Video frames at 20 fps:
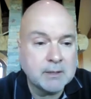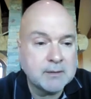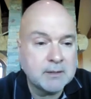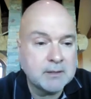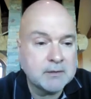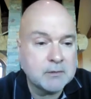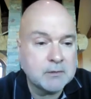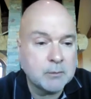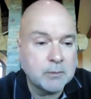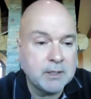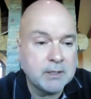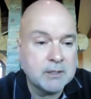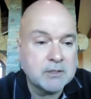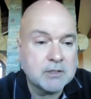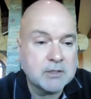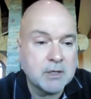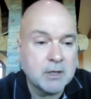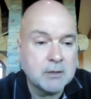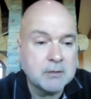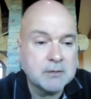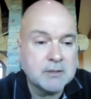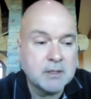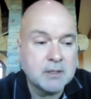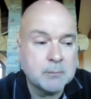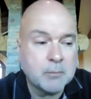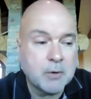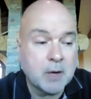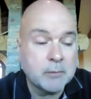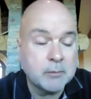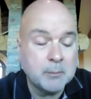this week shows the
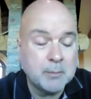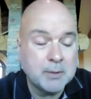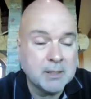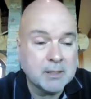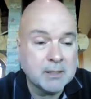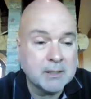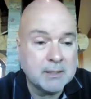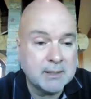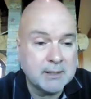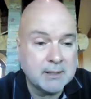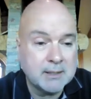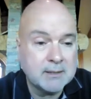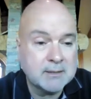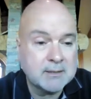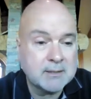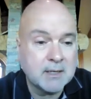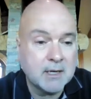probabilities